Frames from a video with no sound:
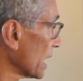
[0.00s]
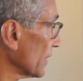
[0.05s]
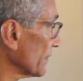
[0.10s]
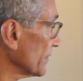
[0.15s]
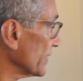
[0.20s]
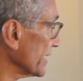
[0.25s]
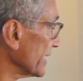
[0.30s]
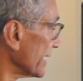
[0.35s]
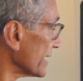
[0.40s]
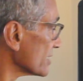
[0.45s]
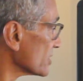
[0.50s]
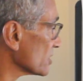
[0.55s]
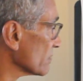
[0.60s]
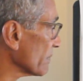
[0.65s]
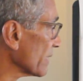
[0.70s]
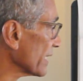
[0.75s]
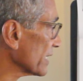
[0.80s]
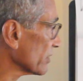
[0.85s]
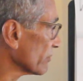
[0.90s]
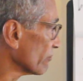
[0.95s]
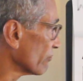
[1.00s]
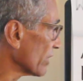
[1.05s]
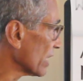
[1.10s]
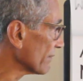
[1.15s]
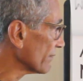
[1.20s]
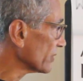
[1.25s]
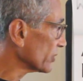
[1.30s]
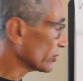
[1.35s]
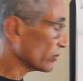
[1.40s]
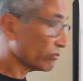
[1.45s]
The estimated
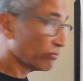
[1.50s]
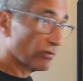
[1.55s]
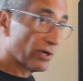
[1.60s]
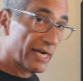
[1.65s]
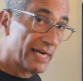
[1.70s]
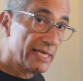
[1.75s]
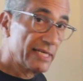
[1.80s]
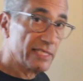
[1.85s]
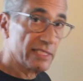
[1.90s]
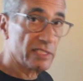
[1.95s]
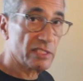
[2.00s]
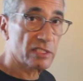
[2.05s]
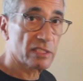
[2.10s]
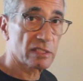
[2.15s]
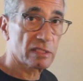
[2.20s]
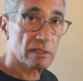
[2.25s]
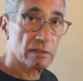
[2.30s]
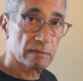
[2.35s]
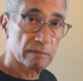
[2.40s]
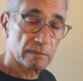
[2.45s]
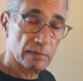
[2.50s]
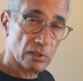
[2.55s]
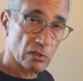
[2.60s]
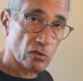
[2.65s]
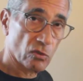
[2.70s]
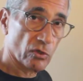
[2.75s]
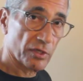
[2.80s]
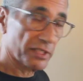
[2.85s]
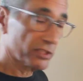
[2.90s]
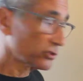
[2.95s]
revenue raised,
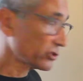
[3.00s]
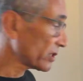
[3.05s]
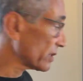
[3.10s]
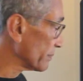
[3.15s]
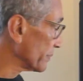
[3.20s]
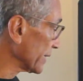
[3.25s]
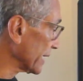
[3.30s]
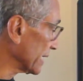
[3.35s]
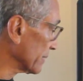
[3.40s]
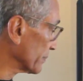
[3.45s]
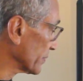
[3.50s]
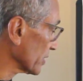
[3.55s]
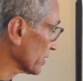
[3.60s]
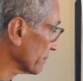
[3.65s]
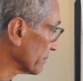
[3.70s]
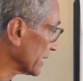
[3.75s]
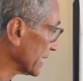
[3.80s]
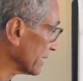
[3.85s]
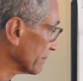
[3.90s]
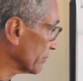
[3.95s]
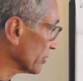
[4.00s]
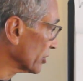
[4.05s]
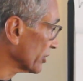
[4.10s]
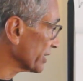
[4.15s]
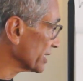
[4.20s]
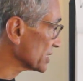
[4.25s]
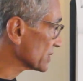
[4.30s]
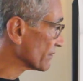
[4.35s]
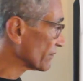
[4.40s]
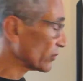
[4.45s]
according to the paper, by
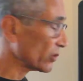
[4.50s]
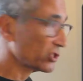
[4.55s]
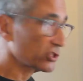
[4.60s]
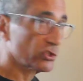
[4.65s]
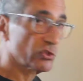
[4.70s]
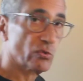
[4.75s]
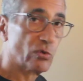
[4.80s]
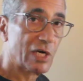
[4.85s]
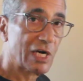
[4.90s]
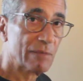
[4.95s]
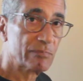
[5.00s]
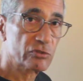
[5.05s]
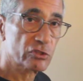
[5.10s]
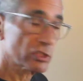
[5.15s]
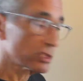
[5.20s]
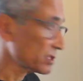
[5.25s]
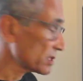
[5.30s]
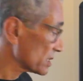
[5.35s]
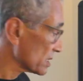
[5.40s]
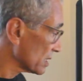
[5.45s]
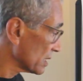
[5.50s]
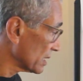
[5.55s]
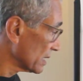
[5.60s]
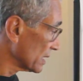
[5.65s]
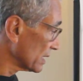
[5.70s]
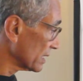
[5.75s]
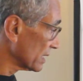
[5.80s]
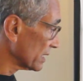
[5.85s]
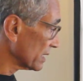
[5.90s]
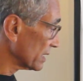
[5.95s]
Bernie's first 2 options
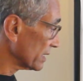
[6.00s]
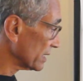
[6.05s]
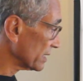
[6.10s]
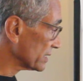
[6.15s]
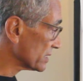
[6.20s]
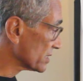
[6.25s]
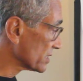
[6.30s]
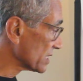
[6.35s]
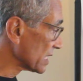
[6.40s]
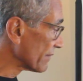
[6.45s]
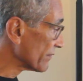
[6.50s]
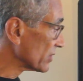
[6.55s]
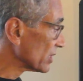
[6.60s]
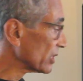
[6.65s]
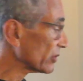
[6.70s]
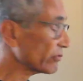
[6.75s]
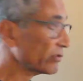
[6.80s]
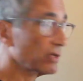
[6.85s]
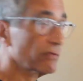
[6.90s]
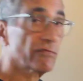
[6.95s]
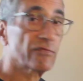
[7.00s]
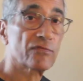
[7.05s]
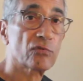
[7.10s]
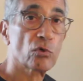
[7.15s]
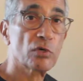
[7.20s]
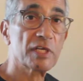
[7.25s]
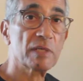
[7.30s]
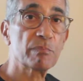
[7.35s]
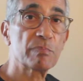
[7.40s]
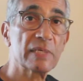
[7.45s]
is
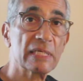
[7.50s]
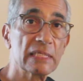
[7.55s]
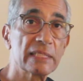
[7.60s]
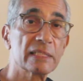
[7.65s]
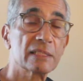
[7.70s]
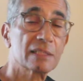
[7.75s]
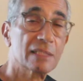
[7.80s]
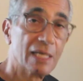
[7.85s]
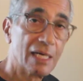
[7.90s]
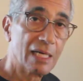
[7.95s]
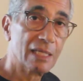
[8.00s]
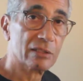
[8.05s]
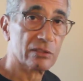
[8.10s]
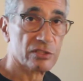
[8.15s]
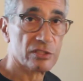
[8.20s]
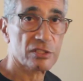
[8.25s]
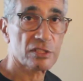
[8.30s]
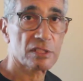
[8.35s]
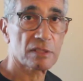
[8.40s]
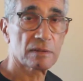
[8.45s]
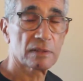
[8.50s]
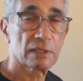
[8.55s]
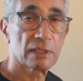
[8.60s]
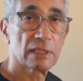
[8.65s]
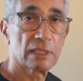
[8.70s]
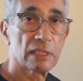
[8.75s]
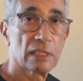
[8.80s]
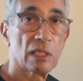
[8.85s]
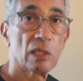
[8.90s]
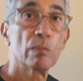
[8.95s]
$740 billion,
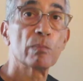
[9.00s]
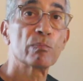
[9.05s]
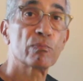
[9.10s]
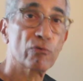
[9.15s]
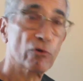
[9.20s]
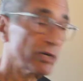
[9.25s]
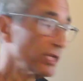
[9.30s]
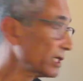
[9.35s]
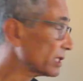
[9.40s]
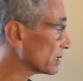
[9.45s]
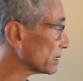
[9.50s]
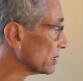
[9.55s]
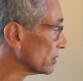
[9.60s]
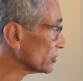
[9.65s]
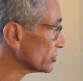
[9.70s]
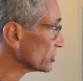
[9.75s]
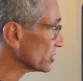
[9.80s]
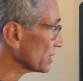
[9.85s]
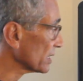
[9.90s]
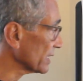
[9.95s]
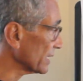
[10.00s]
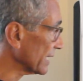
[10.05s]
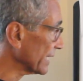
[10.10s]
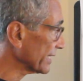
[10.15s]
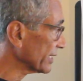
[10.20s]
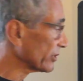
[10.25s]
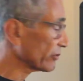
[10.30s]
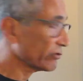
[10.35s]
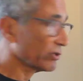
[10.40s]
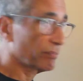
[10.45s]
pretty close to the
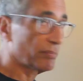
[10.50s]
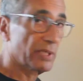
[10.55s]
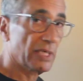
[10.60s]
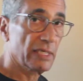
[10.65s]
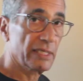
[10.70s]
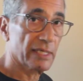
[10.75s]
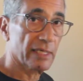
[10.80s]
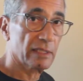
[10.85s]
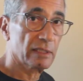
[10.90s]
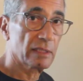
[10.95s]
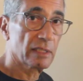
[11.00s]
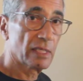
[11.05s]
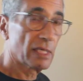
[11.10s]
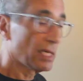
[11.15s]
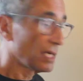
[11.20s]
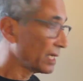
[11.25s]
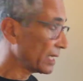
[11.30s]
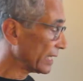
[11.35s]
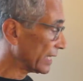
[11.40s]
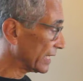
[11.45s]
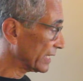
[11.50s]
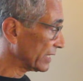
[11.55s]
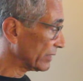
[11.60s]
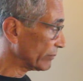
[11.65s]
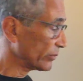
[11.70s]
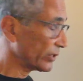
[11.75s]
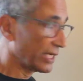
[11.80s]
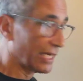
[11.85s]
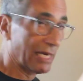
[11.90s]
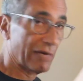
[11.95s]
$900 billion, and
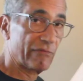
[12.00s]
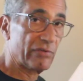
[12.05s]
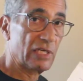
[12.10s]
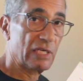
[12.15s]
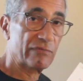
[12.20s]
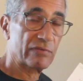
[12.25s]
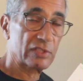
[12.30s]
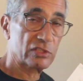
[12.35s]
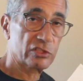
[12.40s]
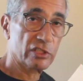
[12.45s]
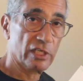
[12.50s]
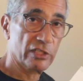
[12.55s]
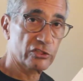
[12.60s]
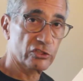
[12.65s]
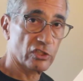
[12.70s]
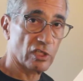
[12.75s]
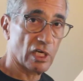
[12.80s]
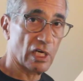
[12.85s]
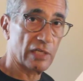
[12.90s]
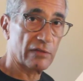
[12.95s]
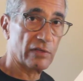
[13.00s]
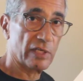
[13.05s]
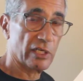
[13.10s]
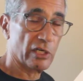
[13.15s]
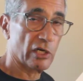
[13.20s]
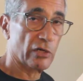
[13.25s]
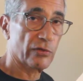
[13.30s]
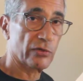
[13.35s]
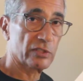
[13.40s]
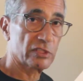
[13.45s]
we haven't even touched on the
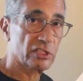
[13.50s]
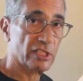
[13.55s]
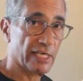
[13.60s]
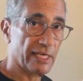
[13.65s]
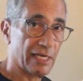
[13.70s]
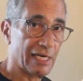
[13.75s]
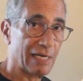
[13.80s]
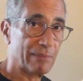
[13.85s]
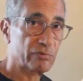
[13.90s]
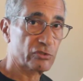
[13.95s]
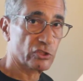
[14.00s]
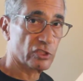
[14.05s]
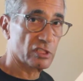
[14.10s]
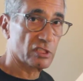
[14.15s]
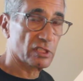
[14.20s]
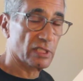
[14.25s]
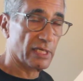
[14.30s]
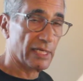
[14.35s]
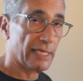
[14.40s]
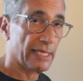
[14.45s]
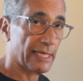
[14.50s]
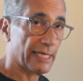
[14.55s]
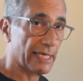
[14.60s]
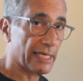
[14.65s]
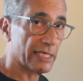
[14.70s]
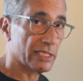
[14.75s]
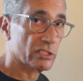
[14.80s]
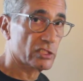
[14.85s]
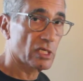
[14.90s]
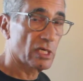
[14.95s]
other 10 options that he
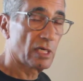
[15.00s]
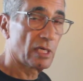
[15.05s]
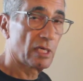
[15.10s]
has